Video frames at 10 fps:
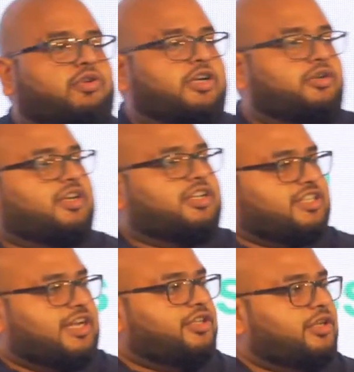it to
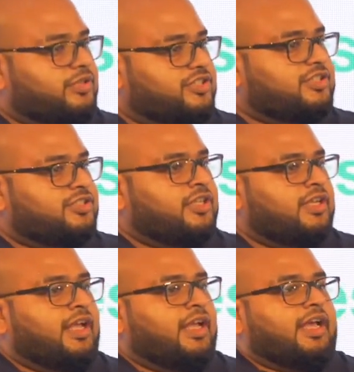understand your business
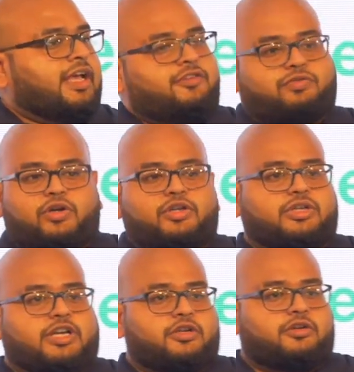and for it to
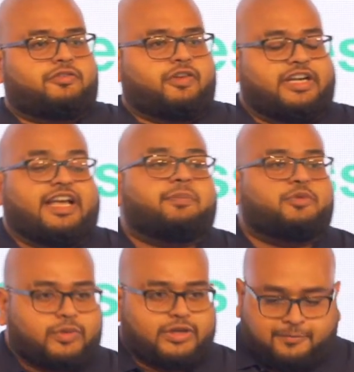kind of adapt
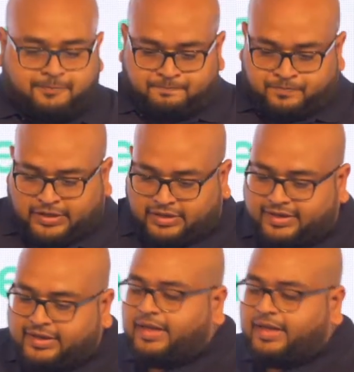to it, right?